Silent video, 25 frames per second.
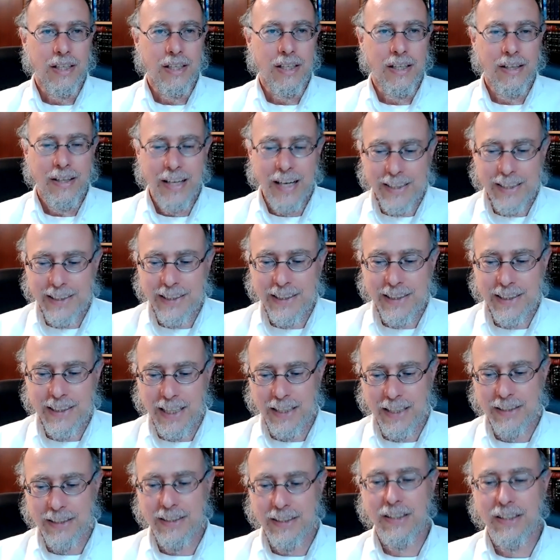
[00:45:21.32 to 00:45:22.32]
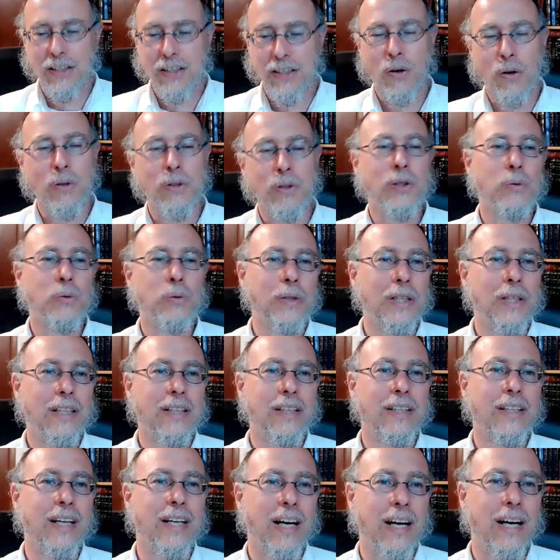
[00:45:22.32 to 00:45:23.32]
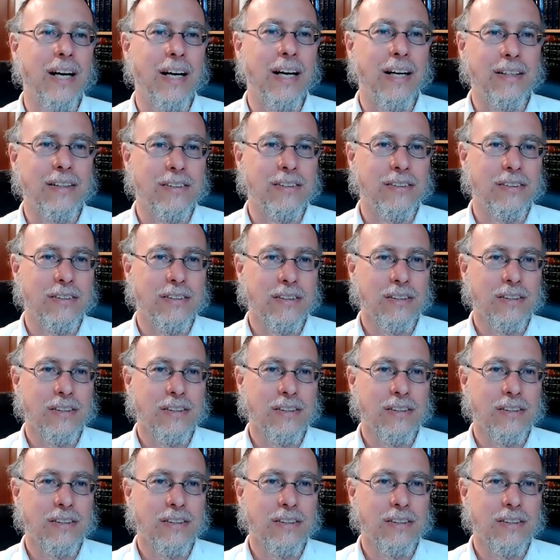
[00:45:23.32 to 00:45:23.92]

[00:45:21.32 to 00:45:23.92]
In that sense, the older we get,